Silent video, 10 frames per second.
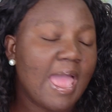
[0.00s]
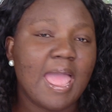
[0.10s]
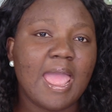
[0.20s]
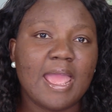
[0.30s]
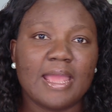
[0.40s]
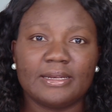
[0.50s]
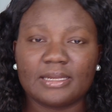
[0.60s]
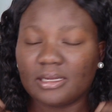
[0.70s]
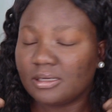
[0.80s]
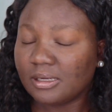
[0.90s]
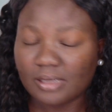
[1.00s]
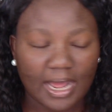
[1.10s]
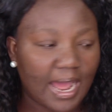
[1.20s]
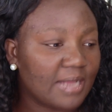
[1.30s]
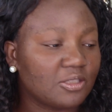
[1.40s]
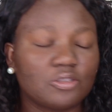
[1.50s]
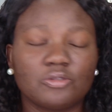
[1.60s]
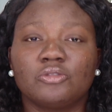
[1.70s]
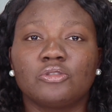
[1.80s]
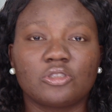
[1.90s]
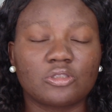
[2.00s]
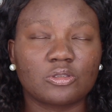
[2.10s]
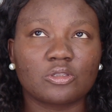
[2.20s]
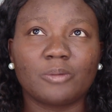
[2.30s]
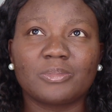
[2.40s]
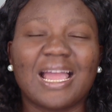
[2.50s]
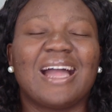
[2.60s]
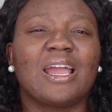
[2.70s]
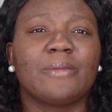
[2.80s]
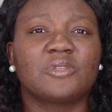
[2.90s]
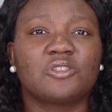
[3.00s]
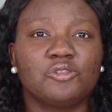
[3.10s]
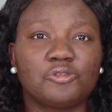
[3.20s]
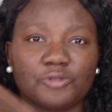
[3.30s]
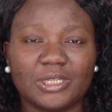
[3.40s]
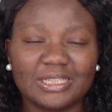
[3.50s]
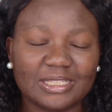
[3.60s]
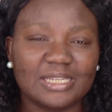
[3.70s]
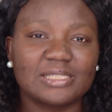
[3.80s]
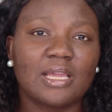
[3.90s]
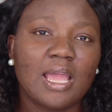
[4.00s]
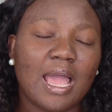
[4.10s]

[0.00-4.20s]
and I do sometimes drink this.